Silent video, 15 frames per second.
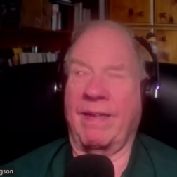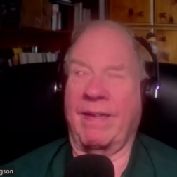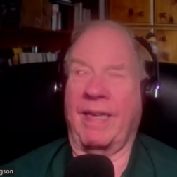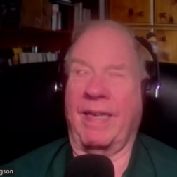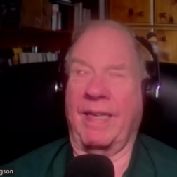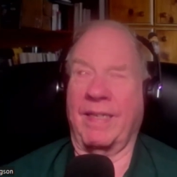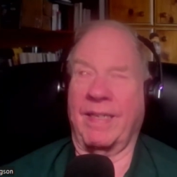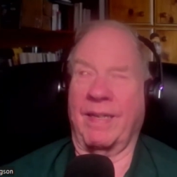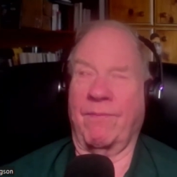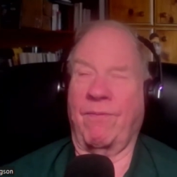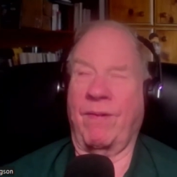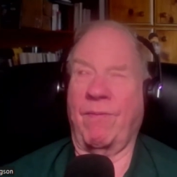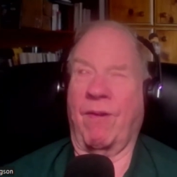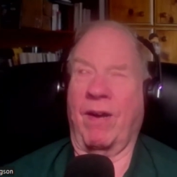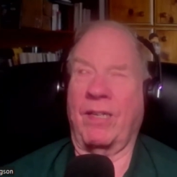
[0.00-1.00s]
is, and
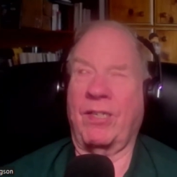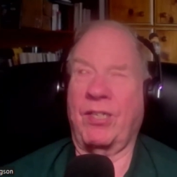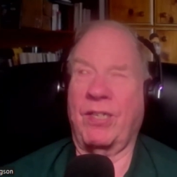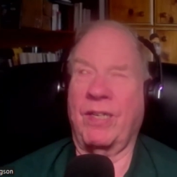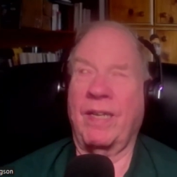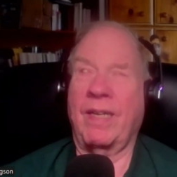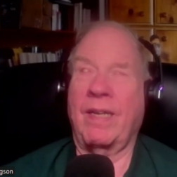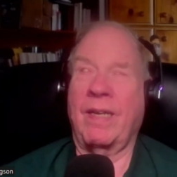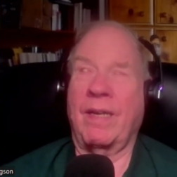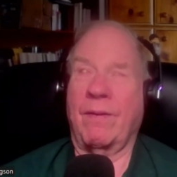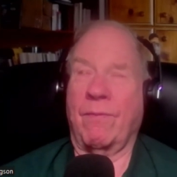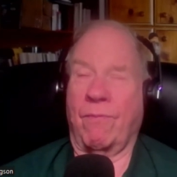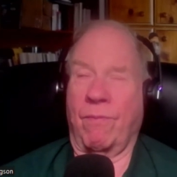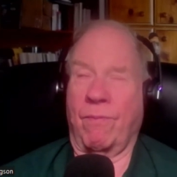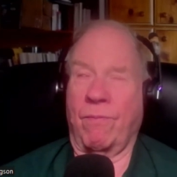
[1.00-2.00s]
we watched
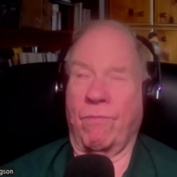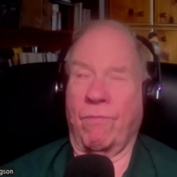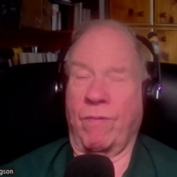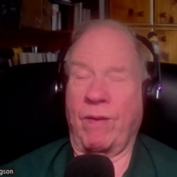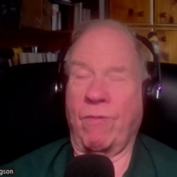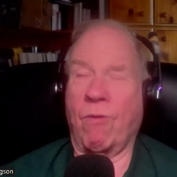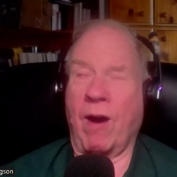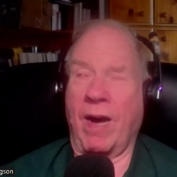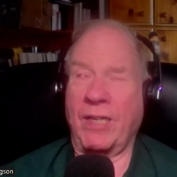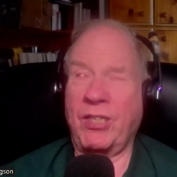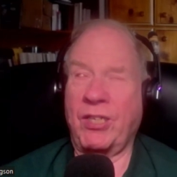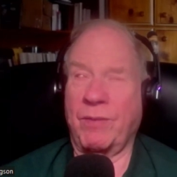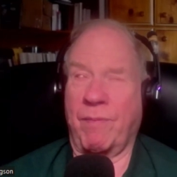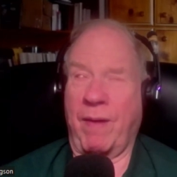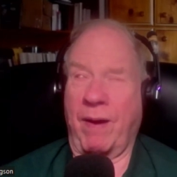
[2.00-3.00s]
we
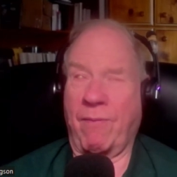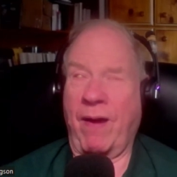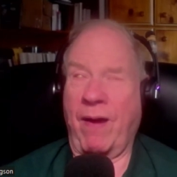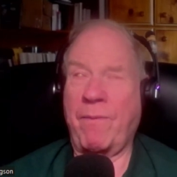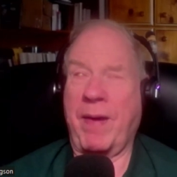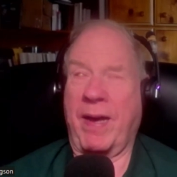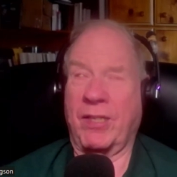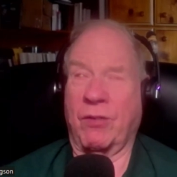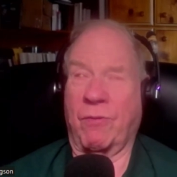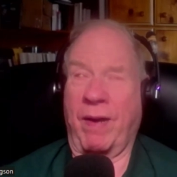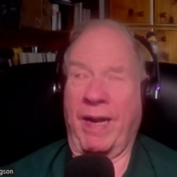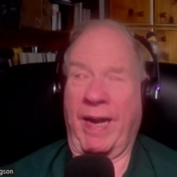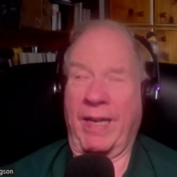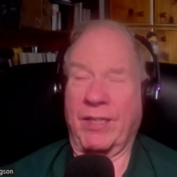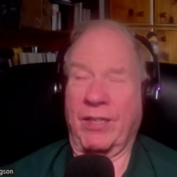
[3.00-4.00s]
watched my wife passed
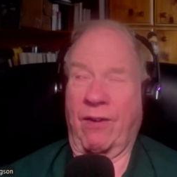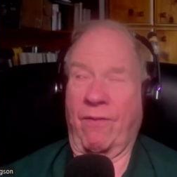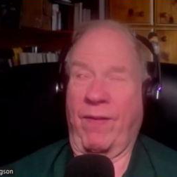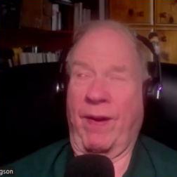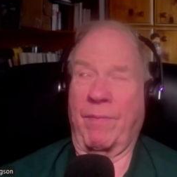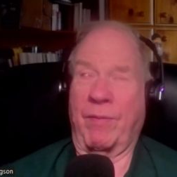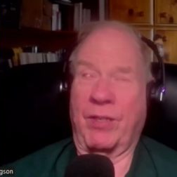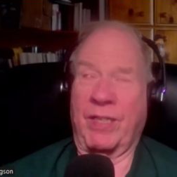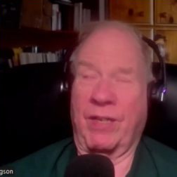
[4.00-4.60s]
away last November,